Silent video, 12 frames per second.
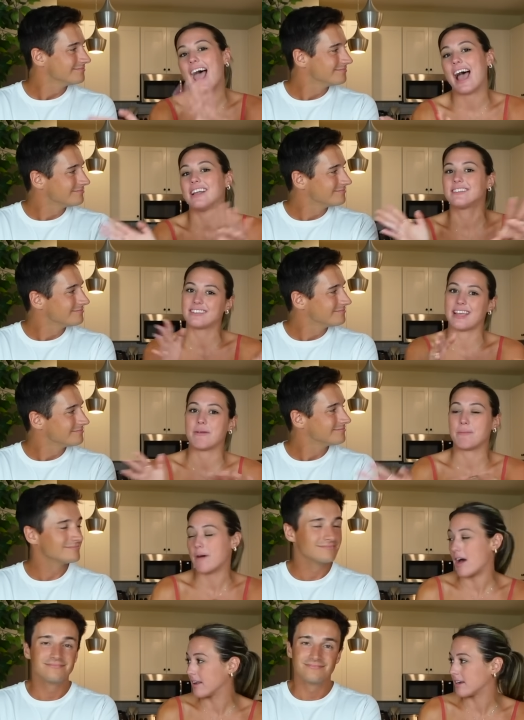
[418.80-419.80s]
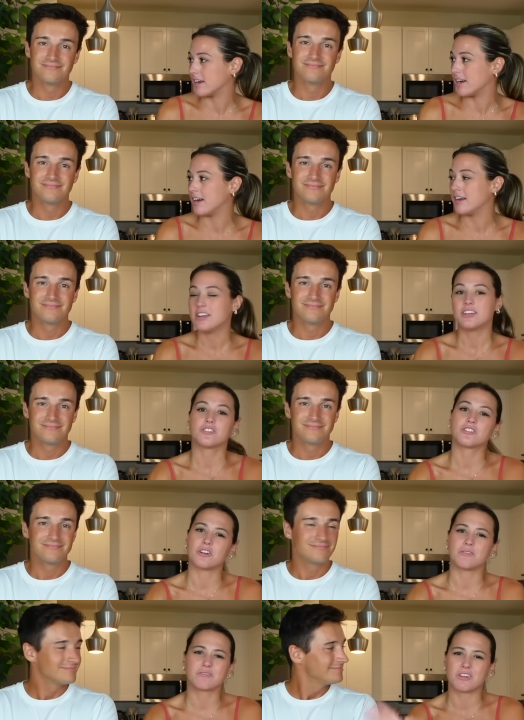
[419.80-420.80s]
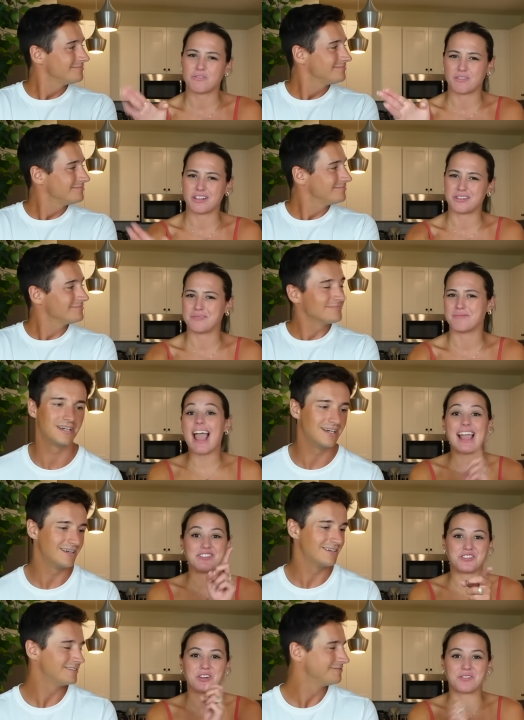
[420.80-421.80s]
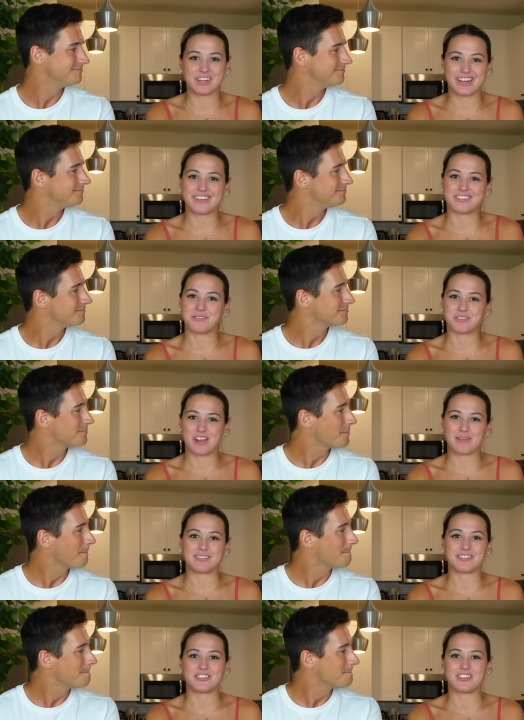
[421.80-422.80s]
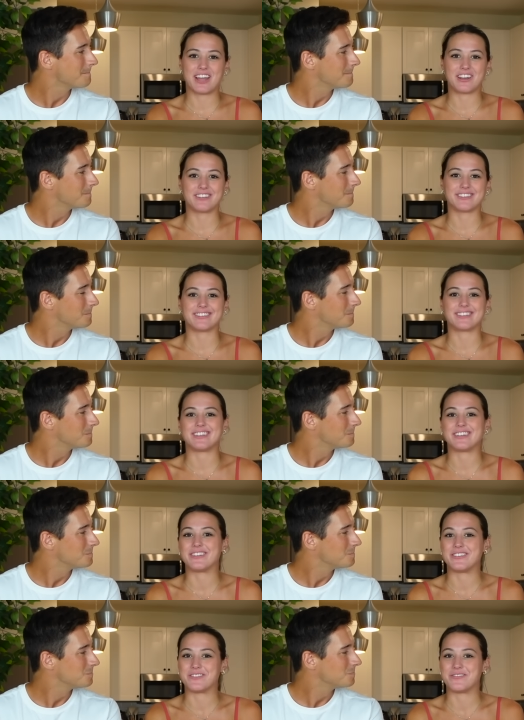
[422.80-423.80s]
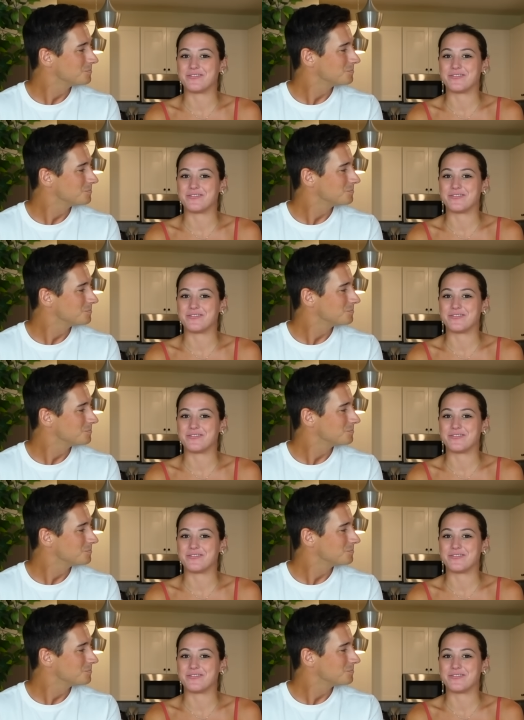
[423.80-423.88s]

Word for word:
Speaker 1: at Sam and Monica. So go follow. And don't forget to subscribe to this channel to see new